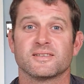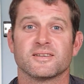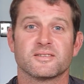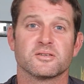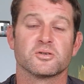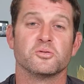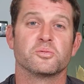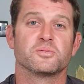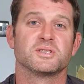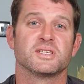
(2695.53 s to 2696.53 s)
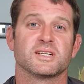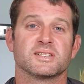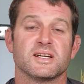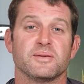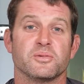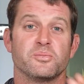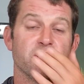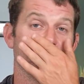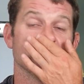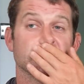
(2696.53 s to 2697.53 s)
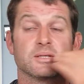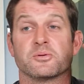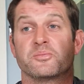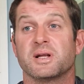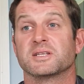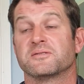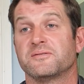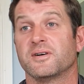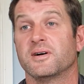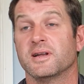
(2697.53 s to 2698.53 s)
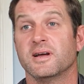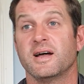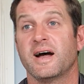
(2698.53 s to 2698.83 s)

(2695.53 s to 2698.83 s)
I took all 6 and 8 mil pellets. 6 mil pellets were fine.